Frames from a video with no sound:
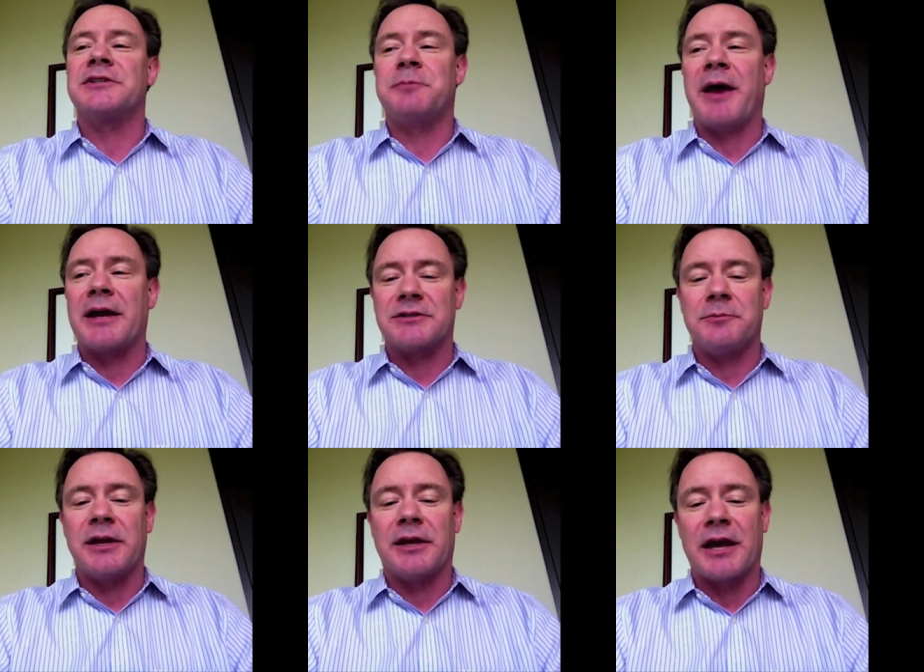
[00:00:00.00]
not expect
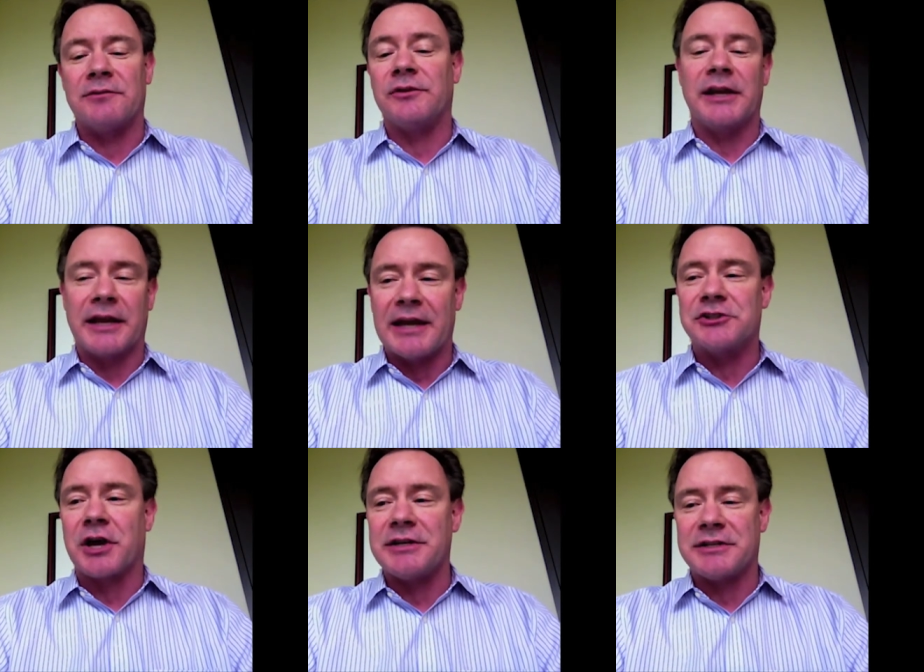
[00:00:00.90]
to be kind of leading
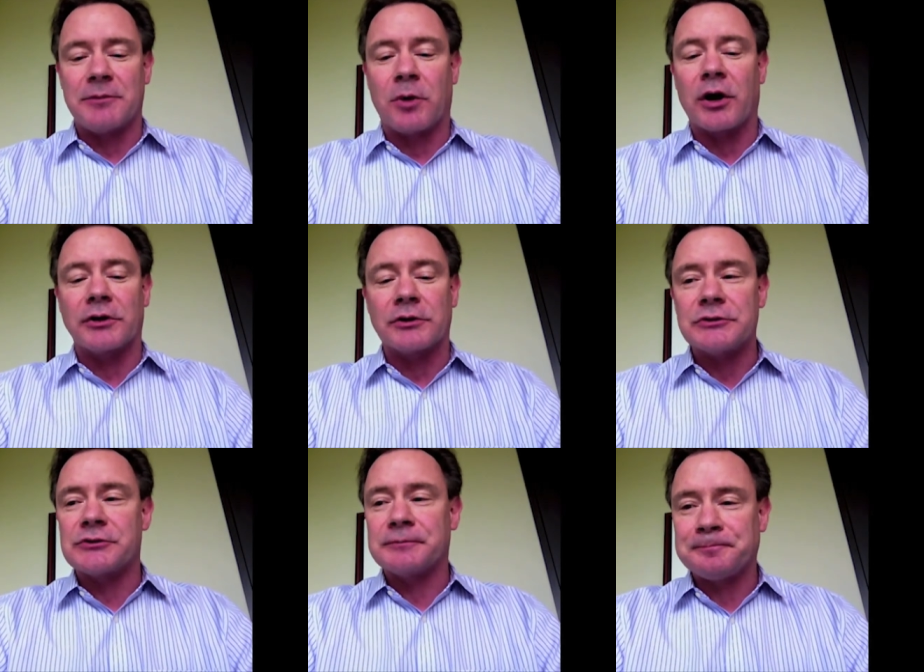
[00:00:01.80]
edge content
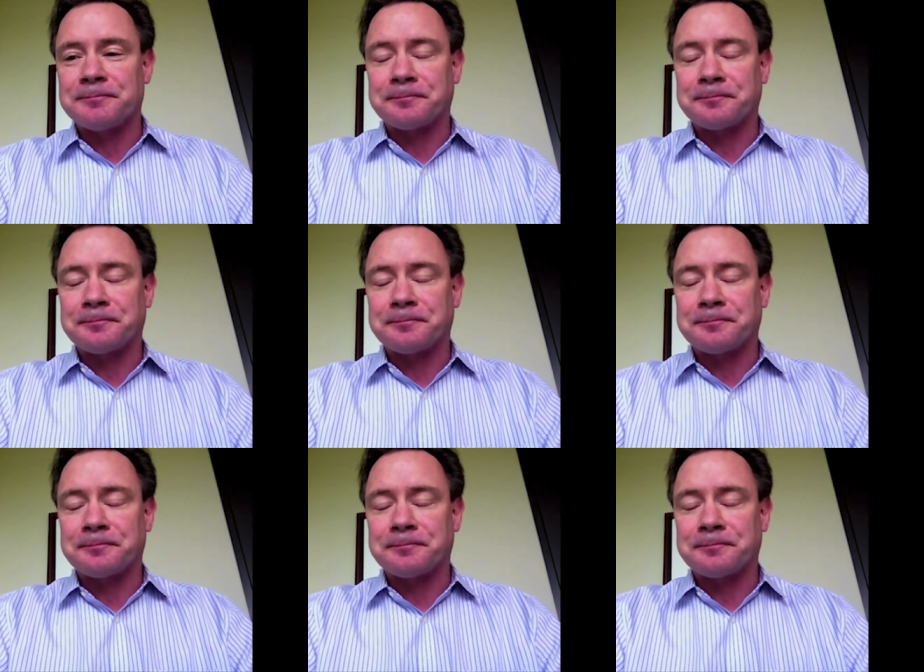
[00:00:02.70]
marketers.